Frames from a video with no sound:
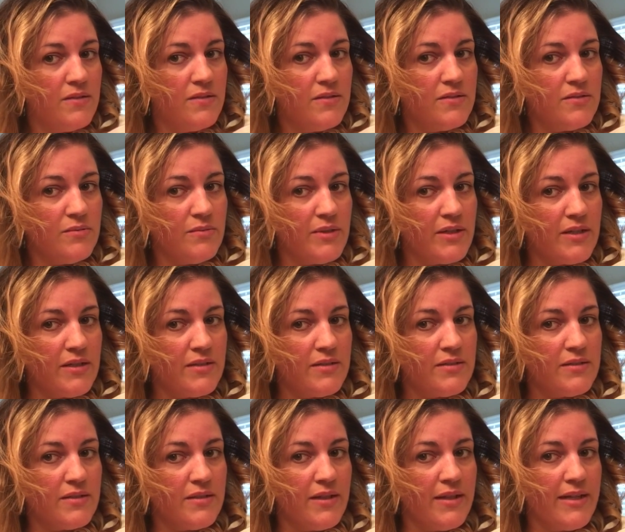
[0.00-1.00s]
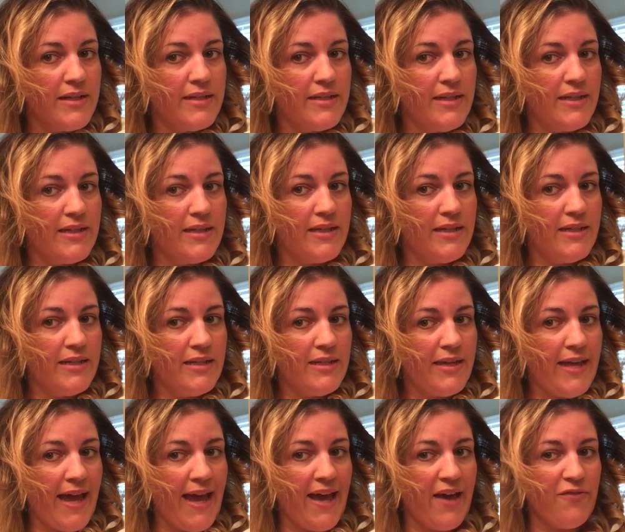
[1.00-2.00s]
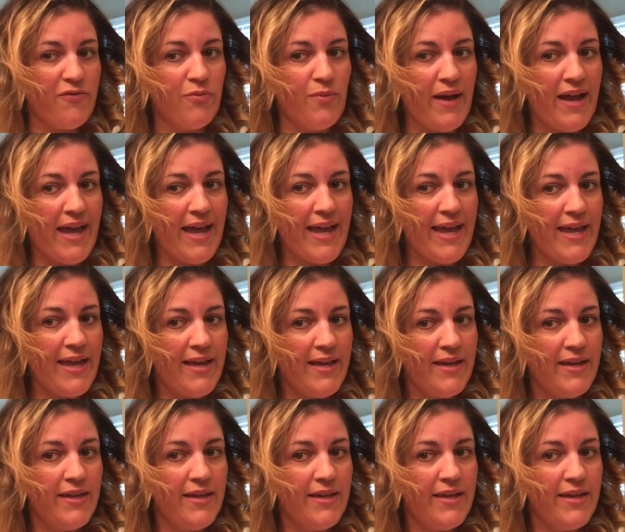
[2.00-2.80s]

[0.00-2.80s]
so we're gonna slide that in halfway,